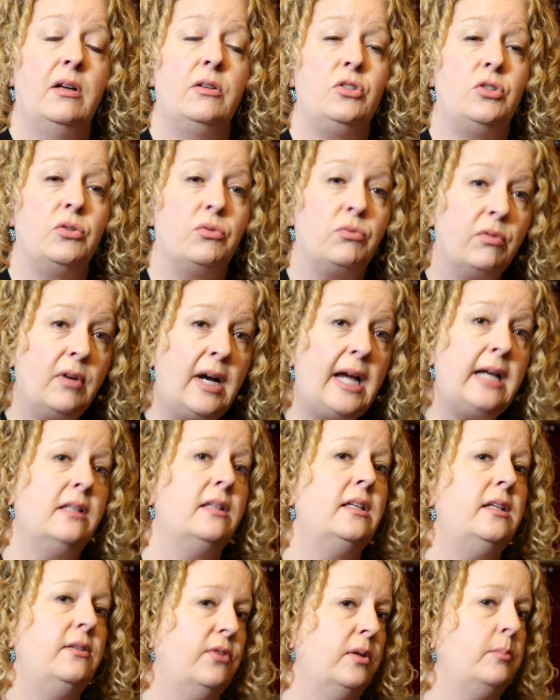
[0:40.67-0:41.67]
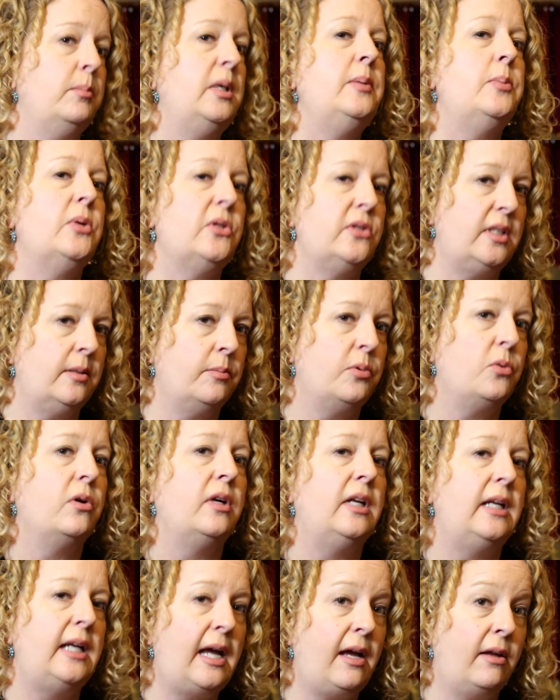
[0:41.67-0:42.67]
directly from people
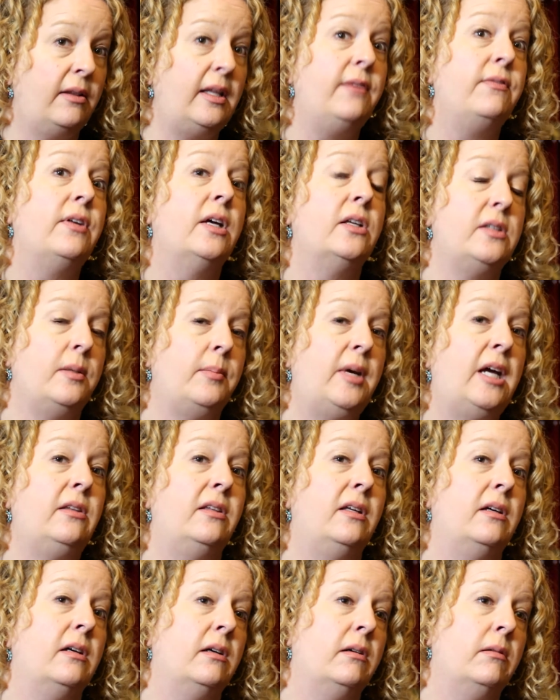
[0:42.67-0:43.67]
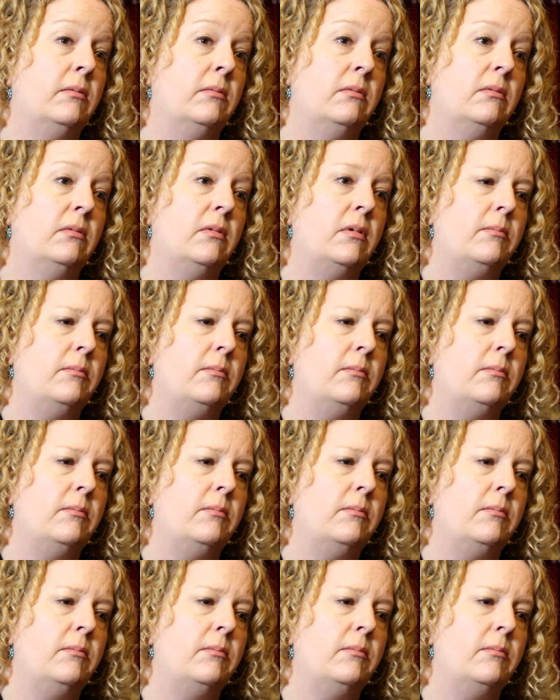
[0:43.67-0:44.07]
supported how they felt about their